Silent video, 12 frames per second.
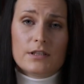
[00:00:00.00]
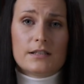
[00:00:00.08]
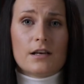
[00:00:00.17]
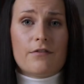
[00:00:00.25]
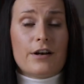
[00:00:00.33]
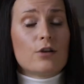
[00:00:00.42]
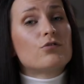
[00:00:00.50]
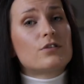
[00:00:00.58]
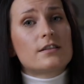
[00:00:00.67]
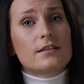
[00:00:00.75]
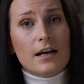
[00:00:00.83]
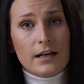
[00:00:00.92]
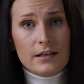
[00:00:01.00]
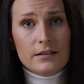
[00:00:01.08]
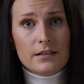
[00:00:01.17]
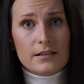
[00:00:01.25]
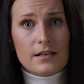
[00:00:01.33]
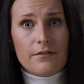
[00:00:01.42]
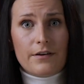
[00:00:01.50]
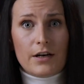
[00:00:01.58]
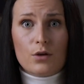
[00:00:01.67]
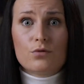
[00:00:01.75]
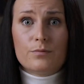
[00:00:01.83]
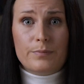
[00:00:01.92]
It's a very good start. It's a
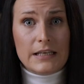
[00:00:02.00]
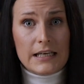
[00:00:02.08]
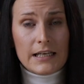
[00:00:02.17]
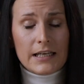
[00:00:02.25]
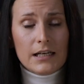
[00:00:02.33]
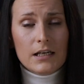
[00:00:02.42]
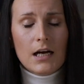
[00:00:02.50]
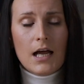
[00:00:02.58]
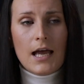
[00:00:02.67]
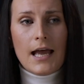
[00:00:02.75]
very good beginning.